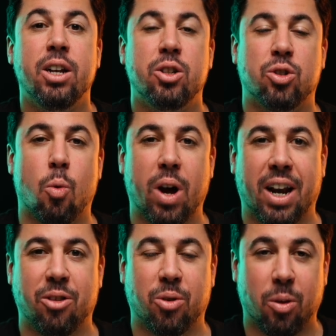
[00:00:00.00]
So
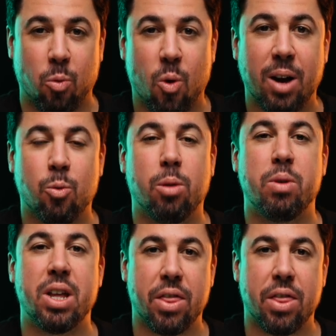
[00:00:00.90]
101 will be